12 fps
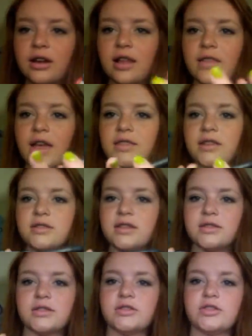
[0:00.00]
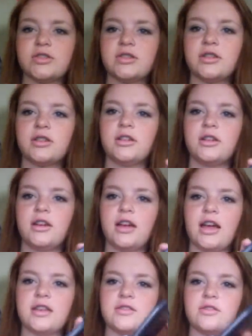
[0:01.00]
I like this because it just
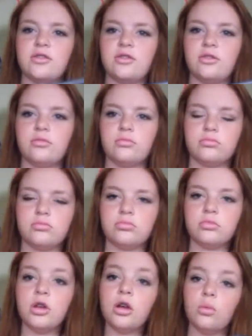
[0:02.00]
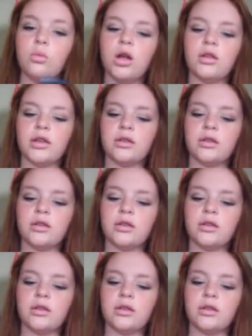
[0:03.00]
has a little, well,